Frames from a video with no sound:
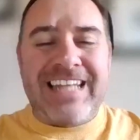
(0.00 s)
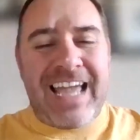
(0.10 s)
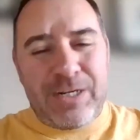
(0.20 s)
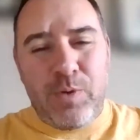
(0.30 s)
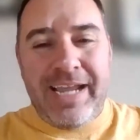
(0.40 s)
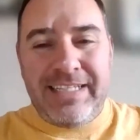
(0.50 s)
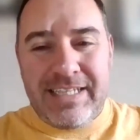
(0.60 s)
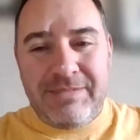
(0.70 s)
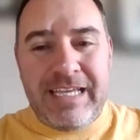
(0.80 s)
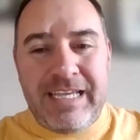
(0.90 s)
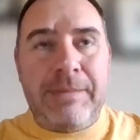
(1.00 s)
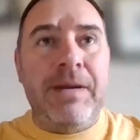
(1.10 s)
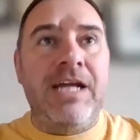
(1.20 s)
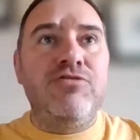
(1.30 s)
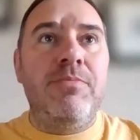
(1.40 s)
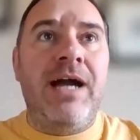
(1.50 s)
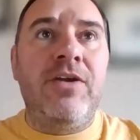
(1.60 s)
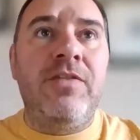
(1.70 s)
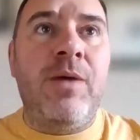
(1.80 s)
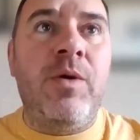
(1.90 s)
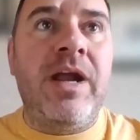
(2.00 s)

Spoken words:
Slide Away is a guilty pleasure of mine on that one.